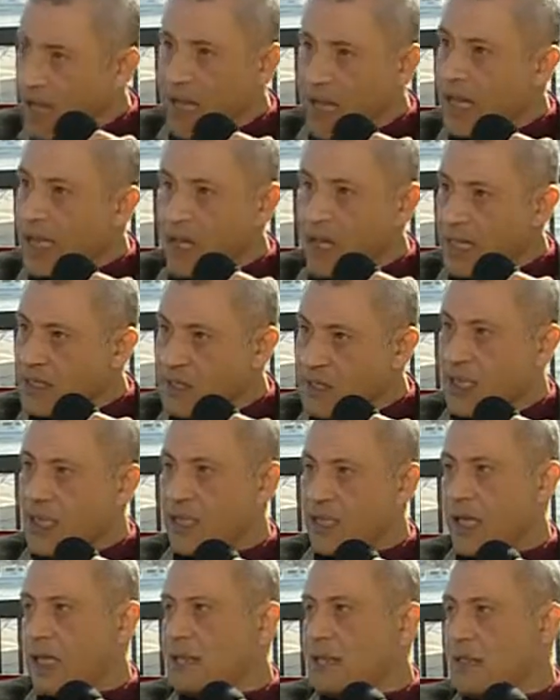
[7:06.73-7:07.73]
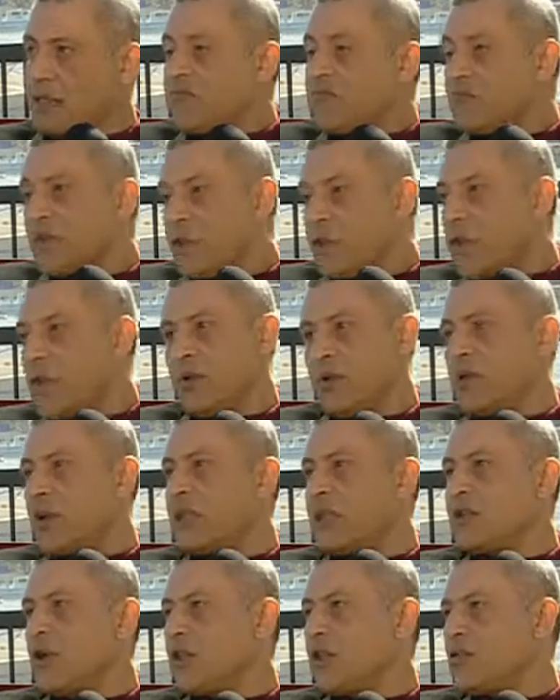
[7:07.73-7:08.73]
I can see that. We will
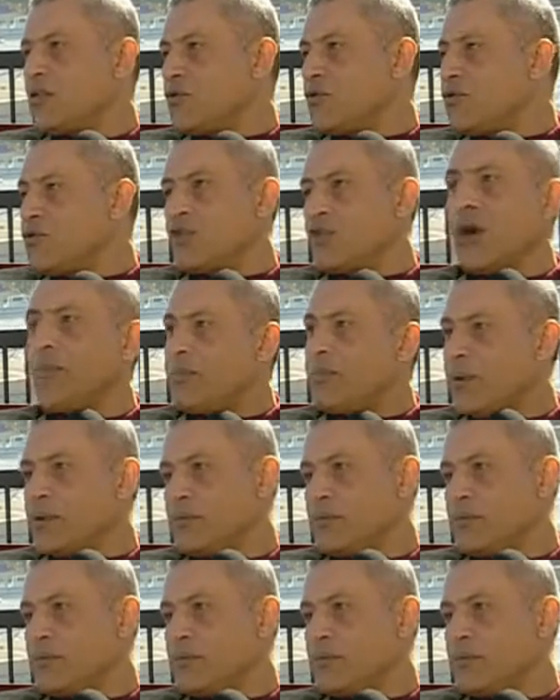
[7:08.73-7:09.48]
not going to stop.